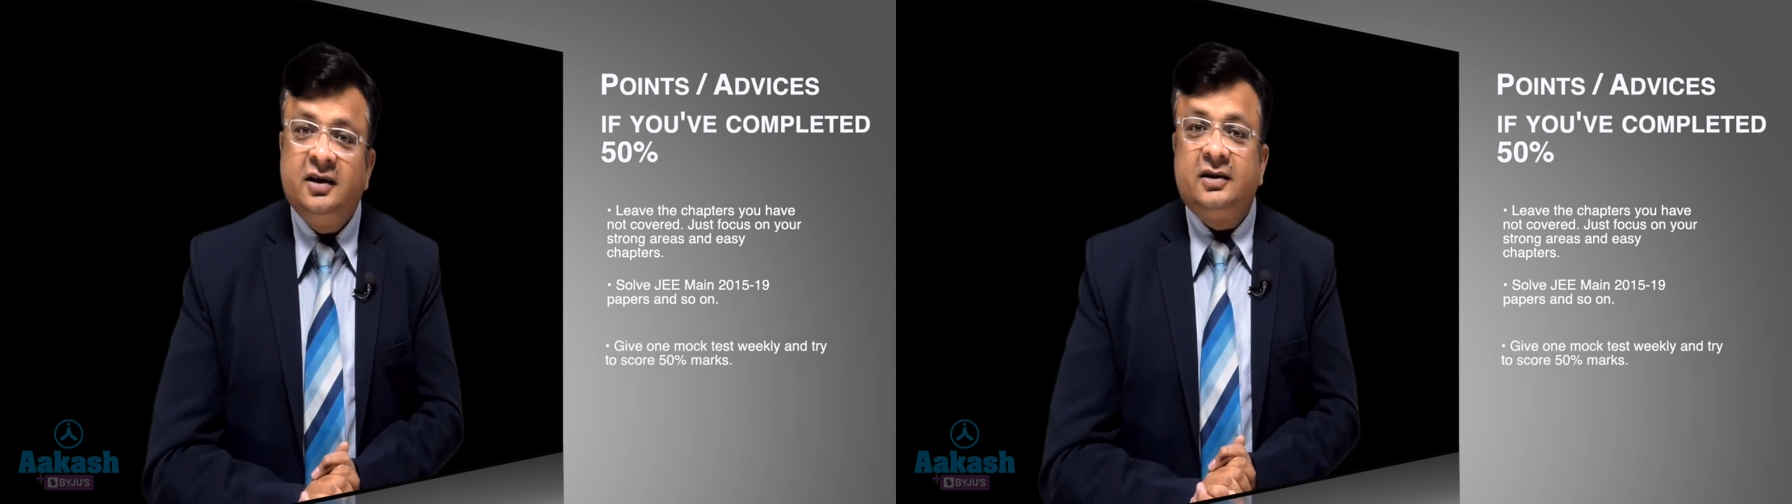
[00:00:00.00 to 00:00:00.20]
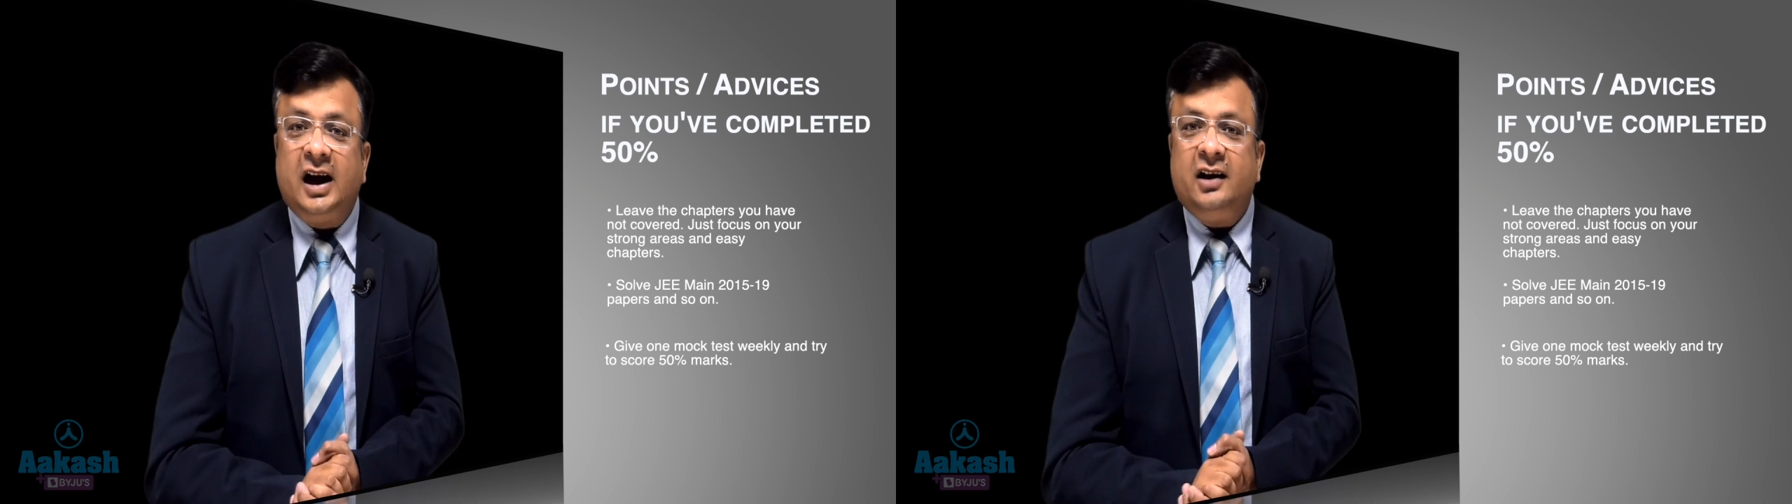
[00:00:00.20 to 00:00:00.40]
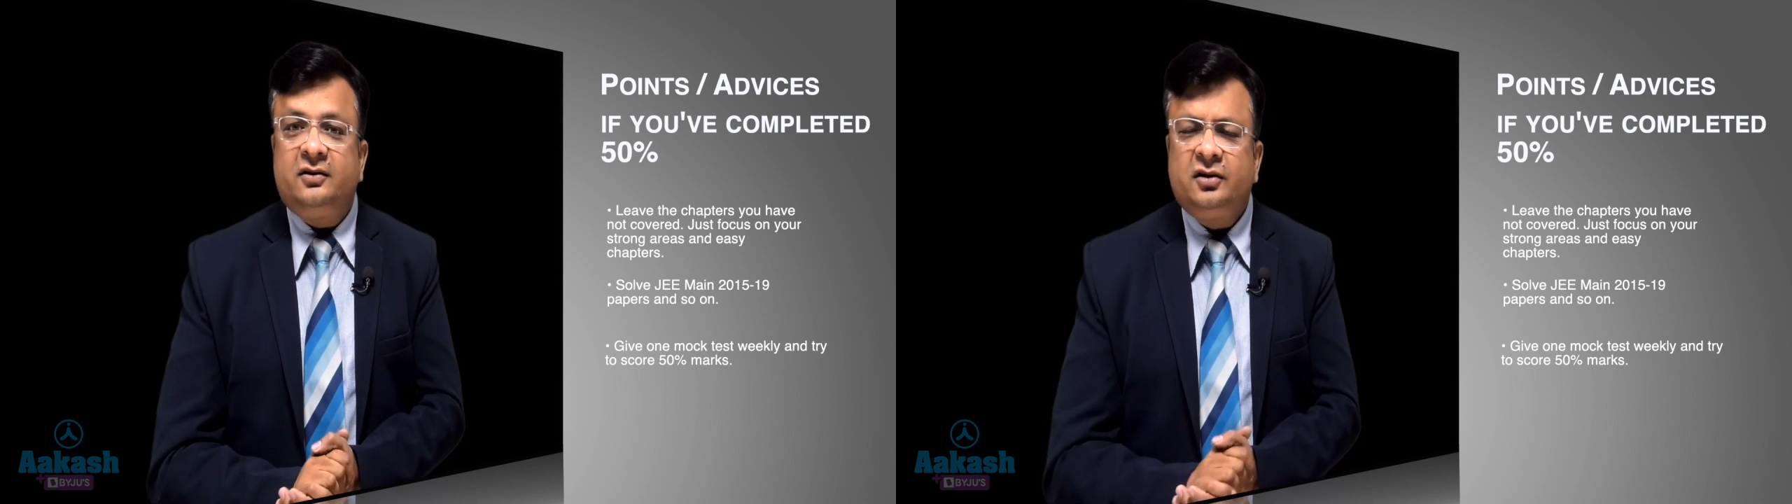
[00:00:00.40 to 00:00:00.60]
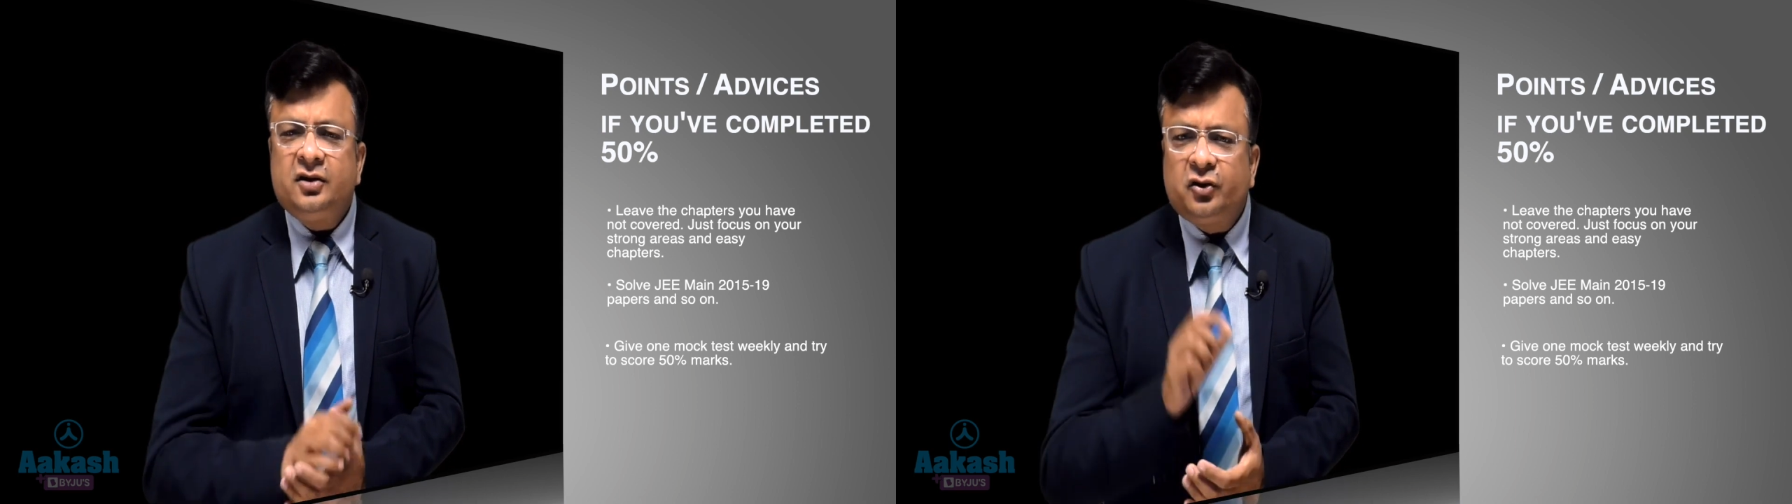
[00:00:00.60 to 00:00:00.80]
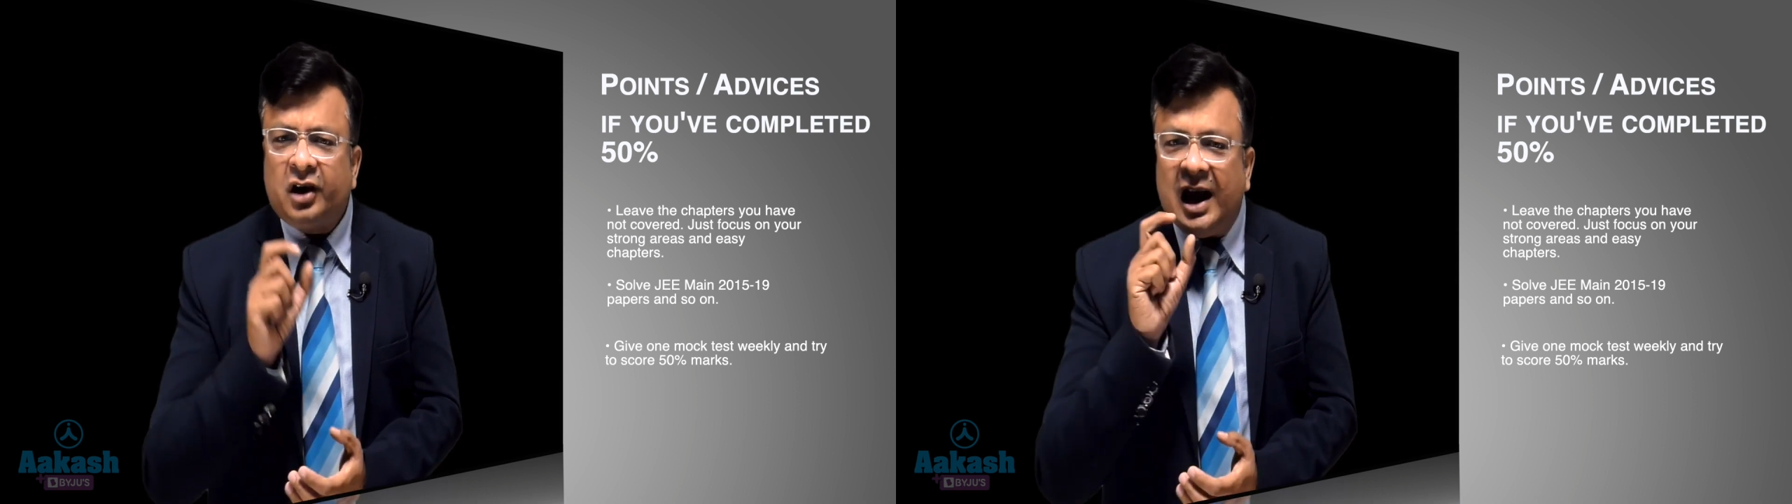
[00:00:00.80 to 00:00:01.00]
that
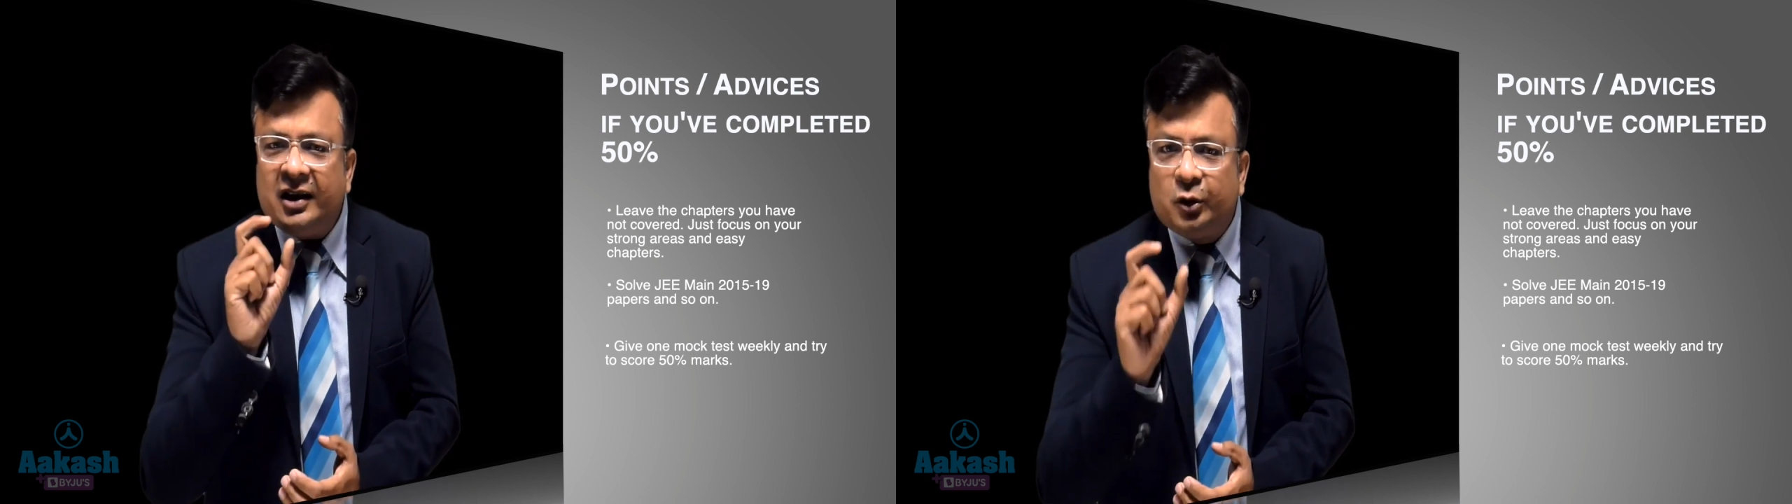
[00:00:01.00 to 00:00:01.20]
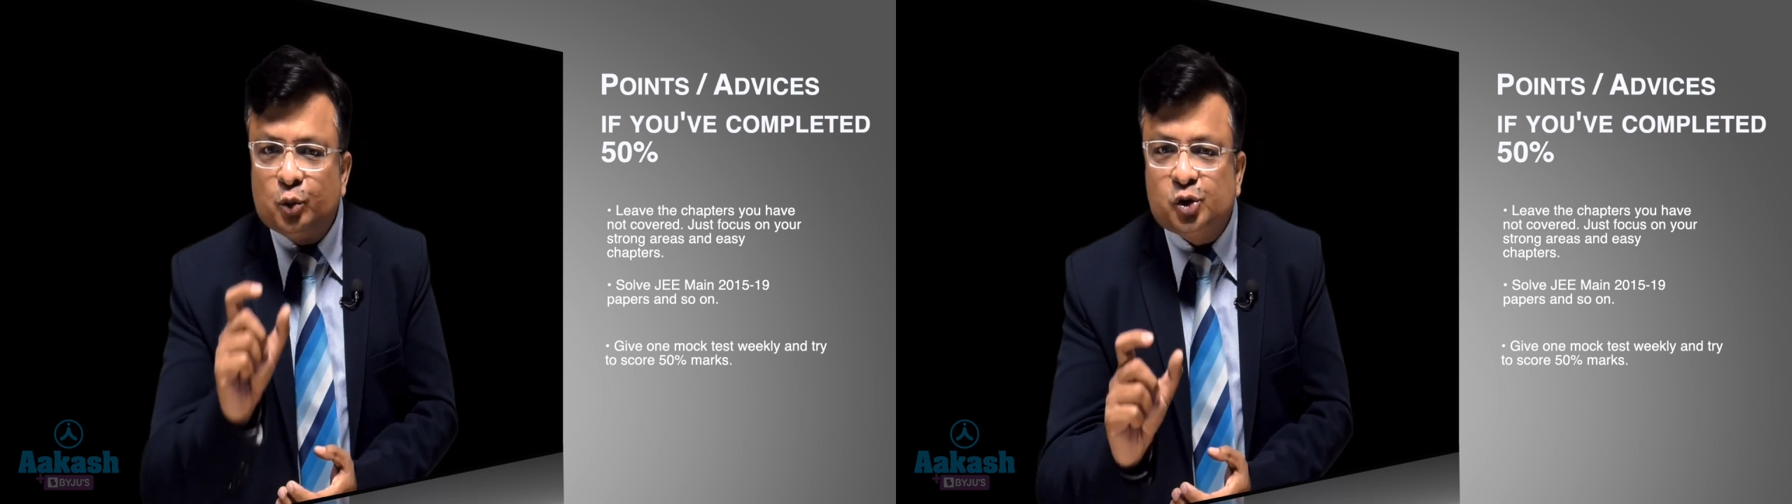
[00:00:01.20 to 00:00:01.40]
try to